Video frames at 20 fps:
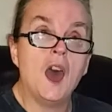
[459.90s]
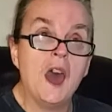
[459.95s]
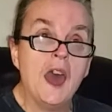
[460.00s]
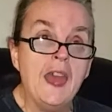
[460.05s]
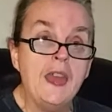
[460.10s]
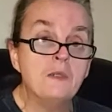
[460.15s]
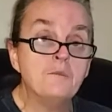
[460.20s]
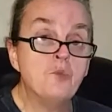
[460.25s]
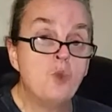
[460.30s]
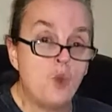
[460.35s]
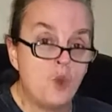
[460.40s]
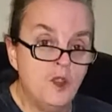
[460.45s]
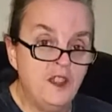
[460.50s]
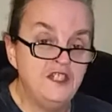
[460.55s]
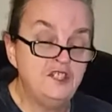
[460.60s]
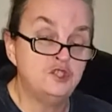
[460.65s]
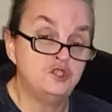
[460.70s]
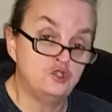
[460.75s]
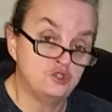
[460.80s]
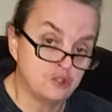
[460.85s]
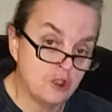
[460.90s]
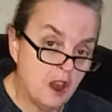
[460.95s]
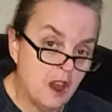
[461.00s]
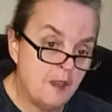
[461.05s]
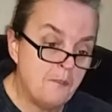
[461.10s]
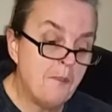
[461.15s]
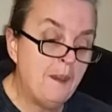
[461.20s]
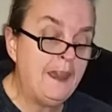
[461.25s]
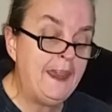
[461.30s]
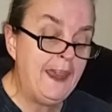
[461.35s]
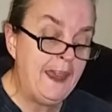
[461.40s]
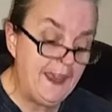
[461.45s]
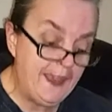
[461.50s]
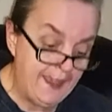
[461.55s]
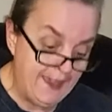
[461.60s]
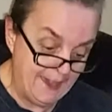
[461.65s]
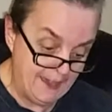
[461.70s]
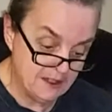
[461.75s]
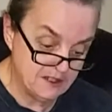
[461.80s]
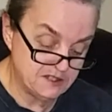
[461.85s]
I am going to try my
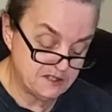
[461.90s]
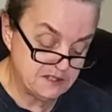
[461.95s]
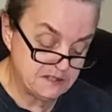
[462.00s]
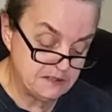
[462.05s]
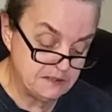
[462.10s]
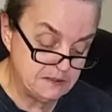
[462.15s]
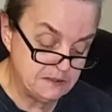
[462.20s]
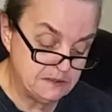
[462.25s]
hand.